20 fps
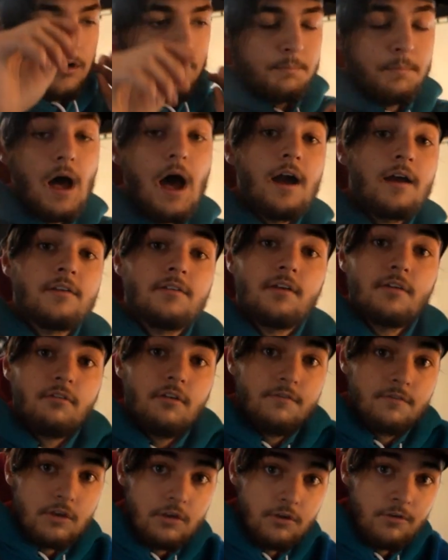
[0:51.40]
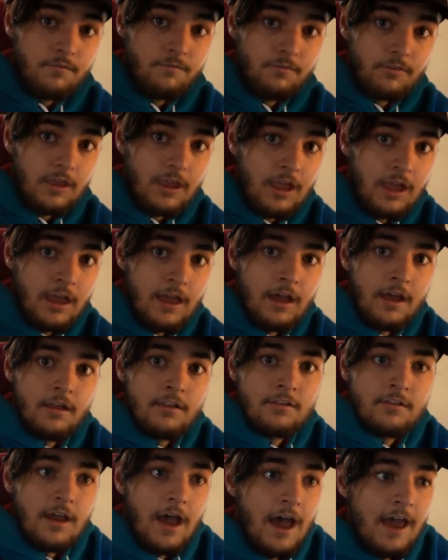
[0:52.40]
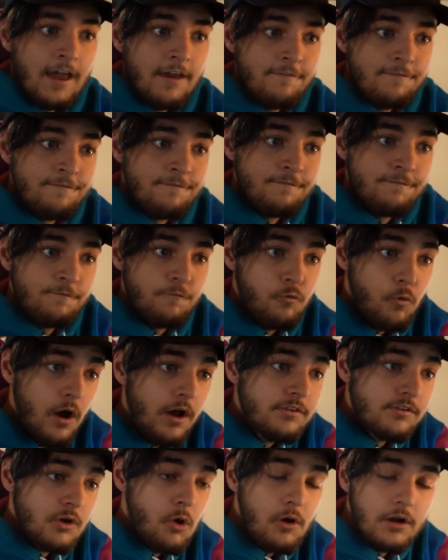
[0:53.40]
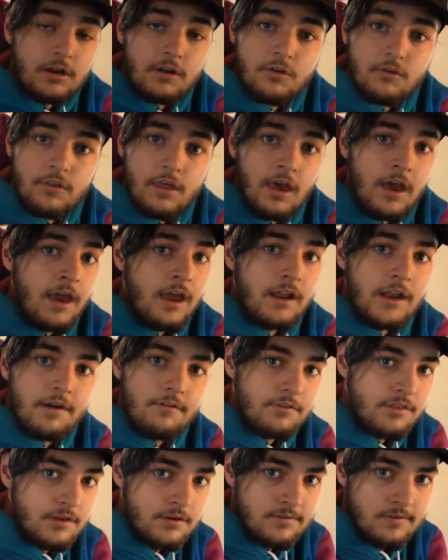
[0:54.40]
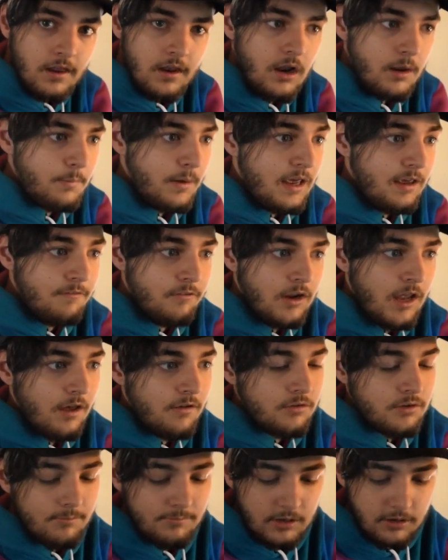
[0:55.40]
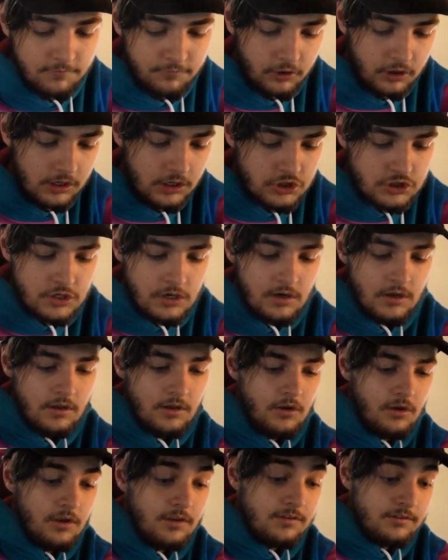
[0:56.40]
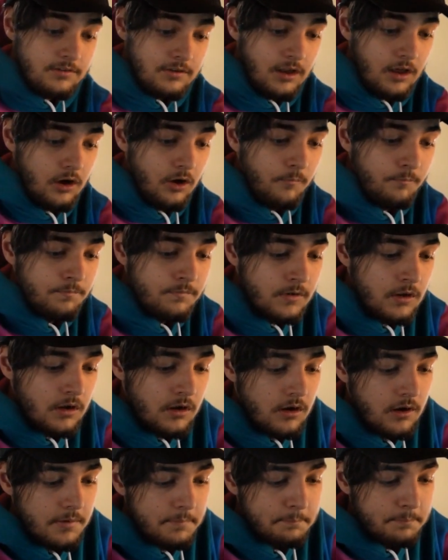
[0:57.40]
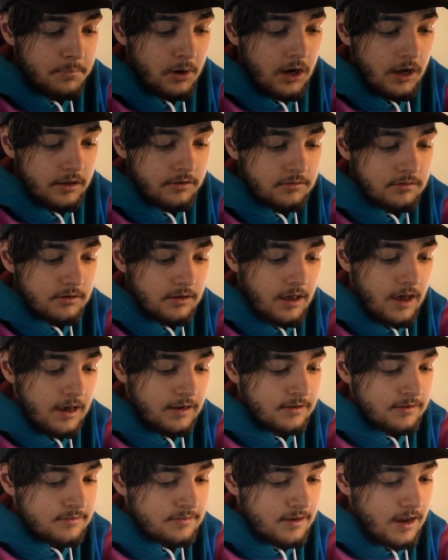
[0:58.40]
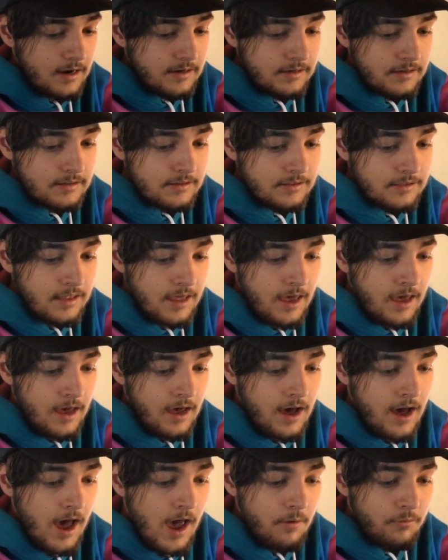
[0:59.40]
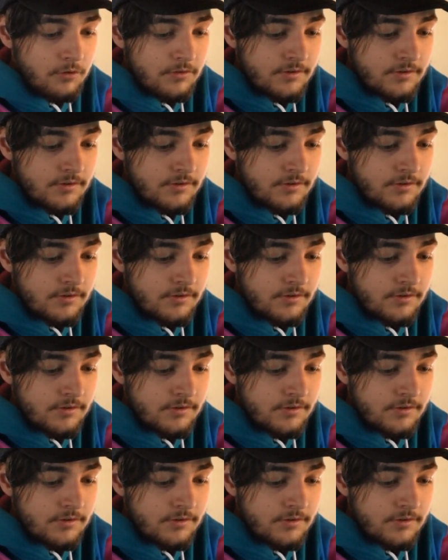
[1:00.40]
unboxing review. And I was going to do that. I had everything set up. I even have some of the footage still. But I decided that I was